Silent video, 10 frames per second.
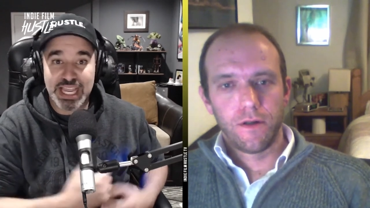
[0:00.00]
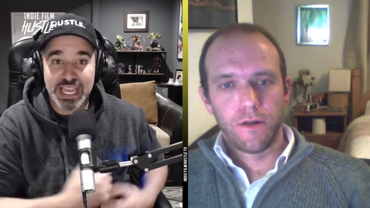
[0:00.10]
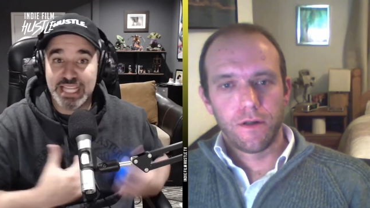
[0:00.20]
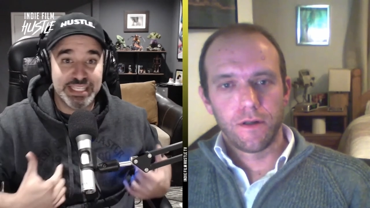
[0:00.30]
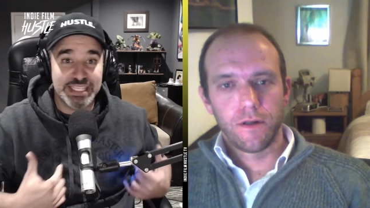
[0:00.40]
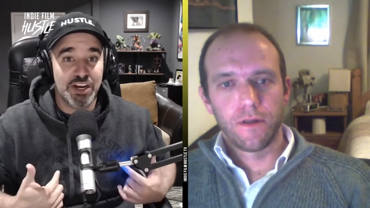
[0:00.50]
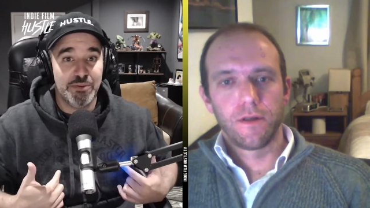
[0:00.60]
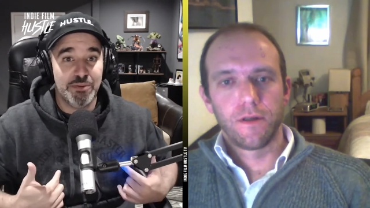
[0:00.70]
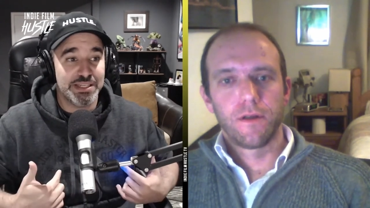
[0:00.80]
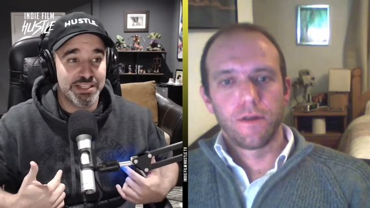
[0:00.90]
Speaker 1: I gotta take
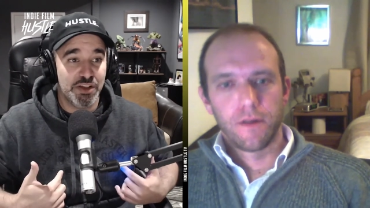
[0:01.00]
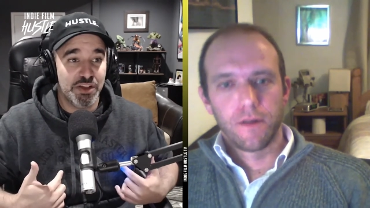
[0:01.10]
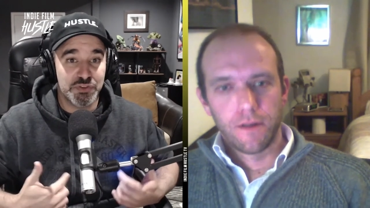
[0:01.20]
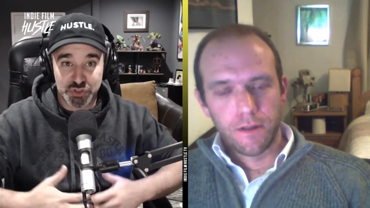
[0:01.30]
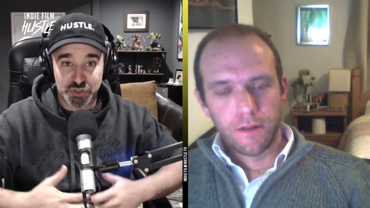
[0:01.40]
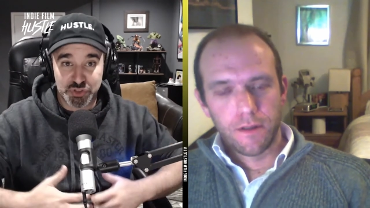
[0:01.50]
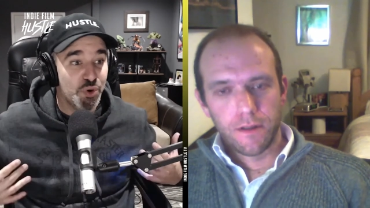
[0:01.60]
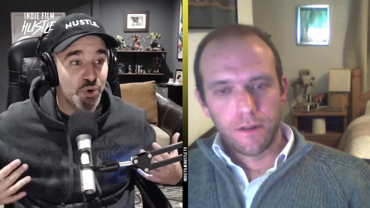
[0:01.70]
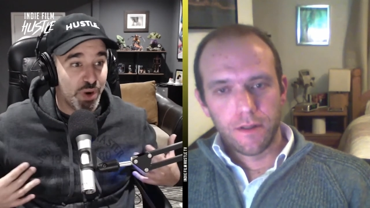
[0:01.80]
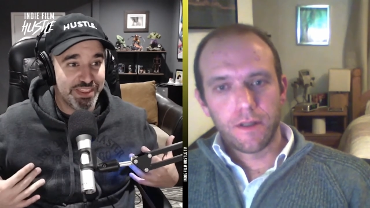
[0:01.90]
care of myself. So
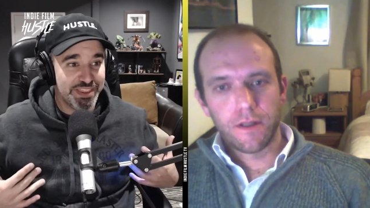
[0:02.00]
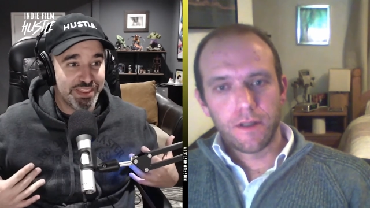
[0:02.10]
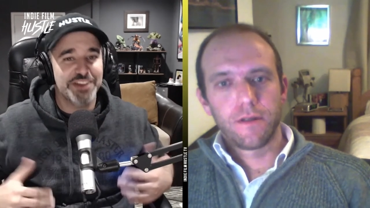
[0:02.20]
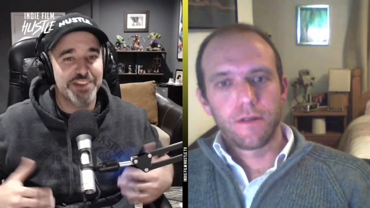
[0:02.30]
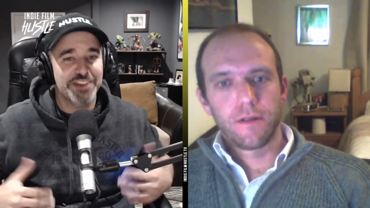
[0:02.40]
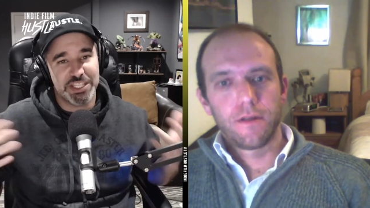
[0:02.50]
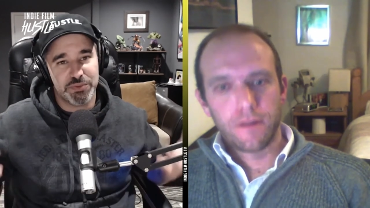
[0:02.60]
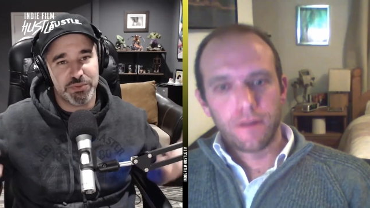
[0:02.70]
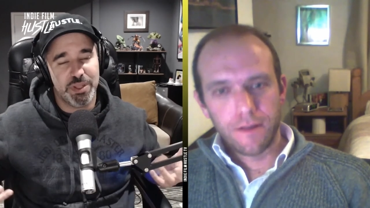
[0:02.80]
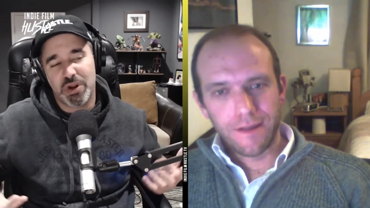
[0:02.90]
screw everything else, and
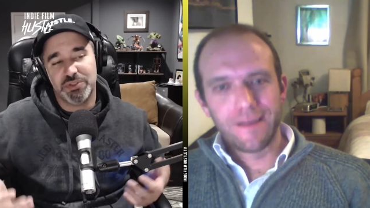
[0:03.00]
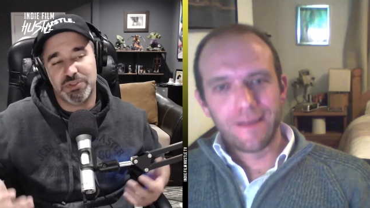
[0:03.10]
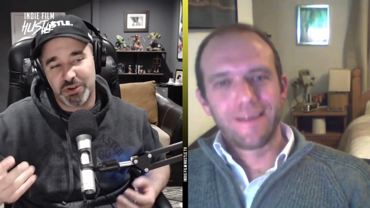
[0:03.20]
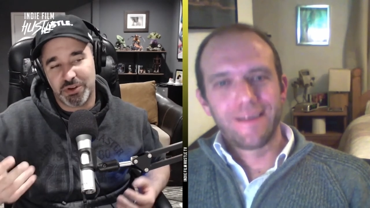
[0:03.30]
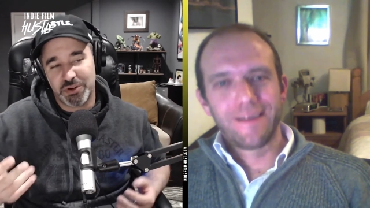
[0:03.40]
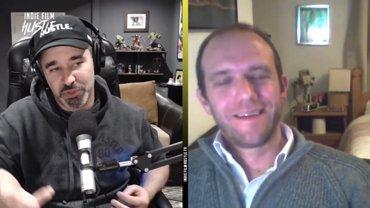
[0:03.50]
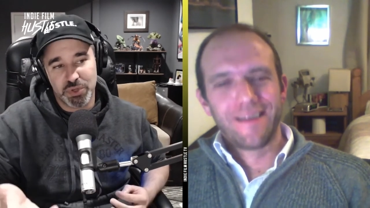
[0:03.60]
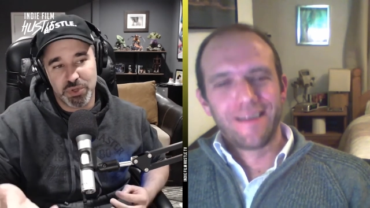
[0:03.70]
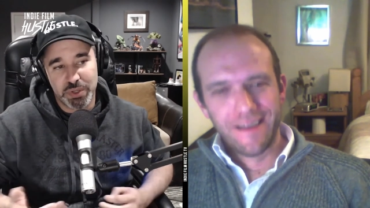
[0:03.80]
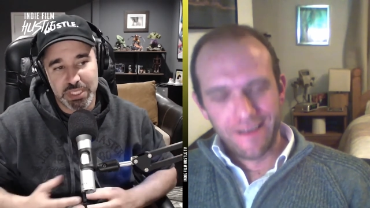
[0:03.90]
that's when the problems start. Would
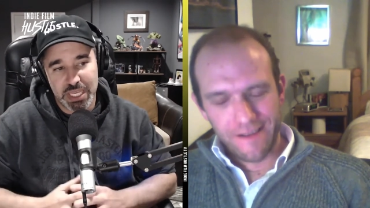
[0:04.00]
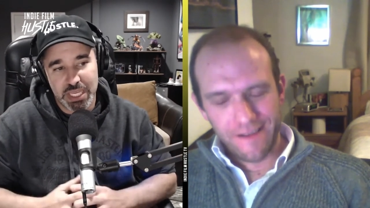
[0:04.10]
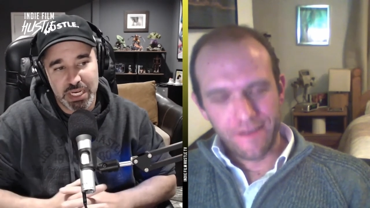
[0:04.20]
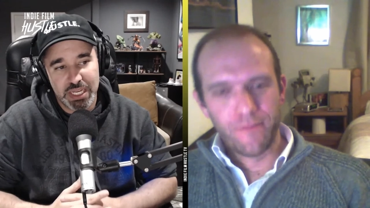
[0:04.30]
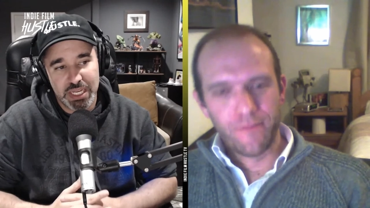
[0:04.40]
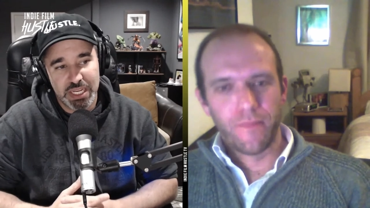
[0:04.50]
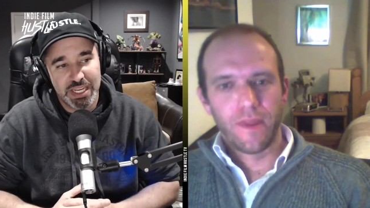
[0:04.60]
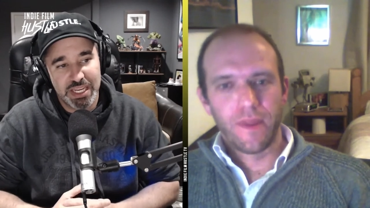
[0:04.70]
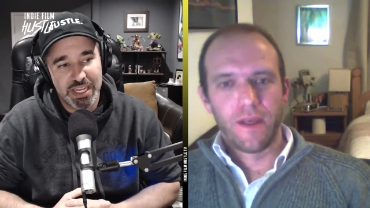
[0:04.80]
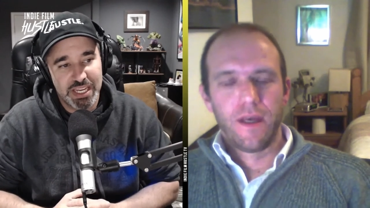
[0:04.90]
you agree with that?
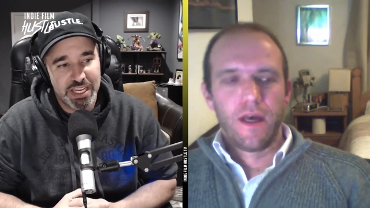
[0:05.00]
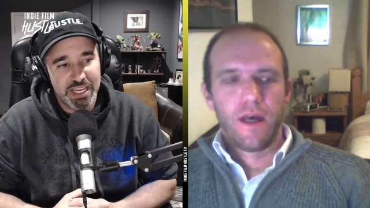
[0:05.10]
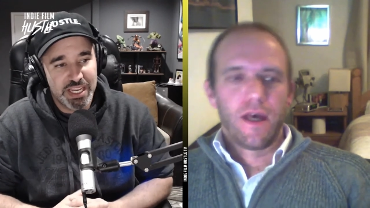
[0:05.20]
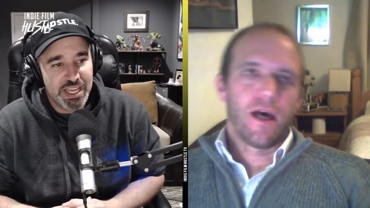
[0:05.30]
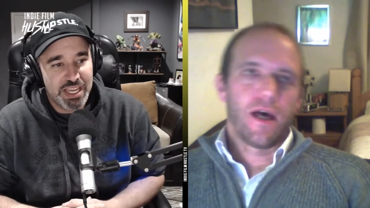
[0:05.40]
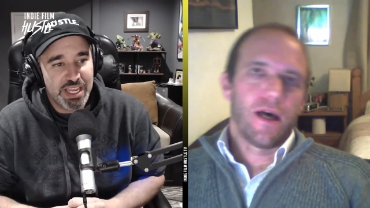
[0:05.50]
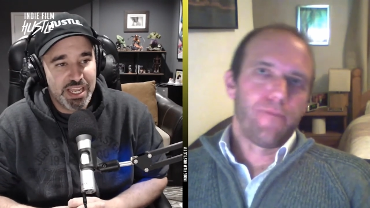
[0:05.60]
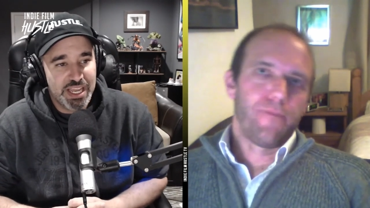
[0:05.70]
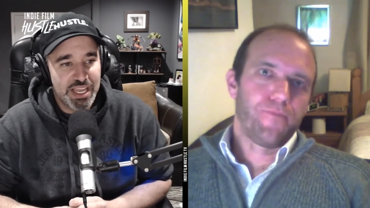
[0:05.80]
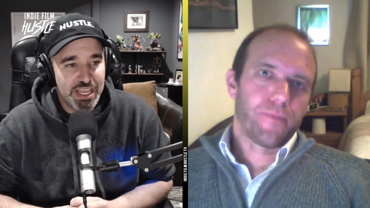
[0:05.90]

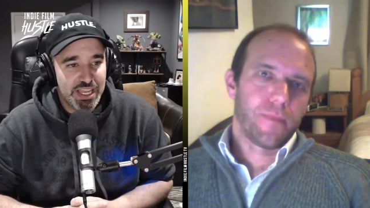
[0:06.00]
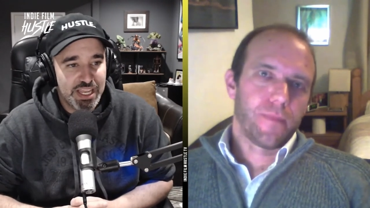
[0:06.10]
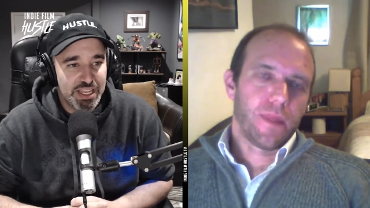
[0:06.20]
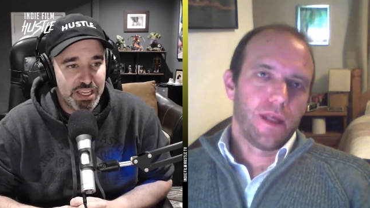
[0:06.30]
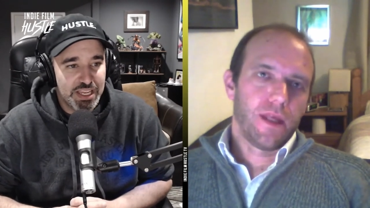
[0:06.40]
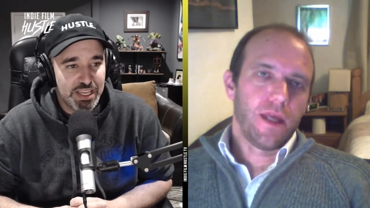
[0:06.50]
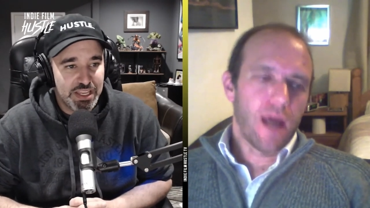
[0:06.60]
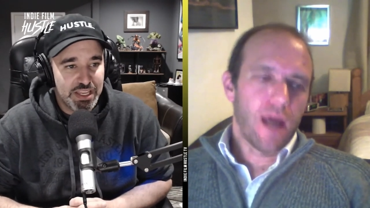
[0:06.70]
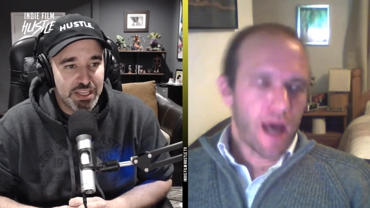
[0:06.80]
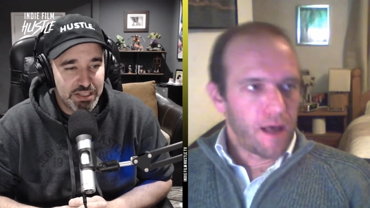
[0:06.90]
Speaker 2: Um,
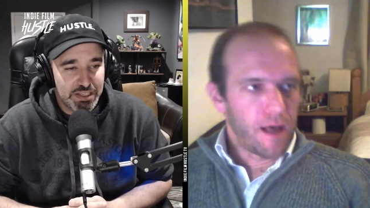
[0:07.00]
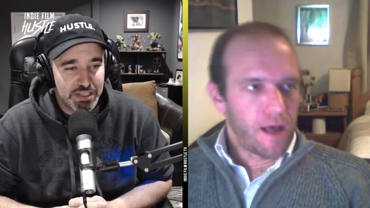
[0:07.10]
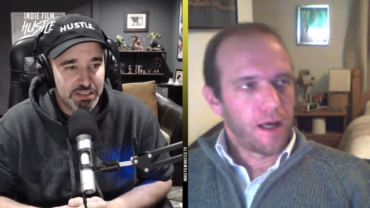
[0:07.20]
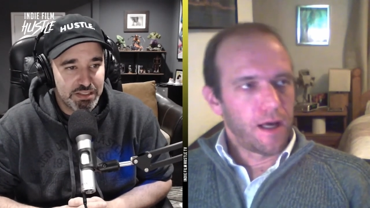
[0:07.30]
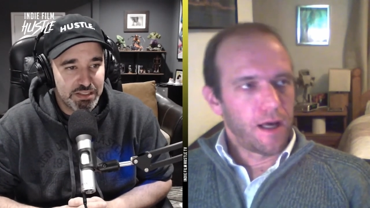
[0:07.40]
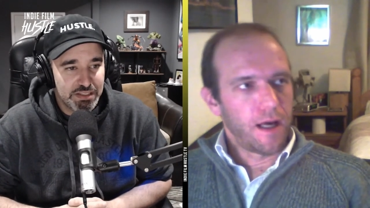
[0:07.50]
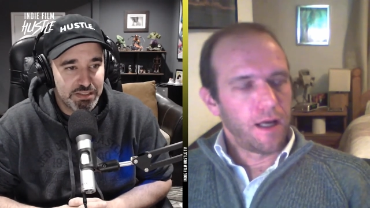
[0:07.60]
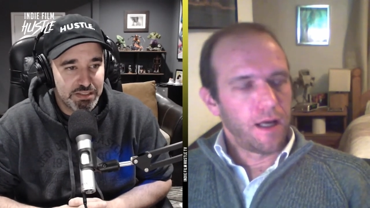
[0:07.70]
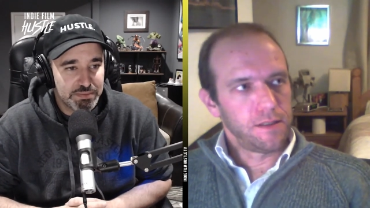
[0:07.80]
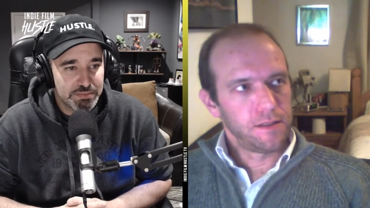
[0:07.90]
yeah. Uh,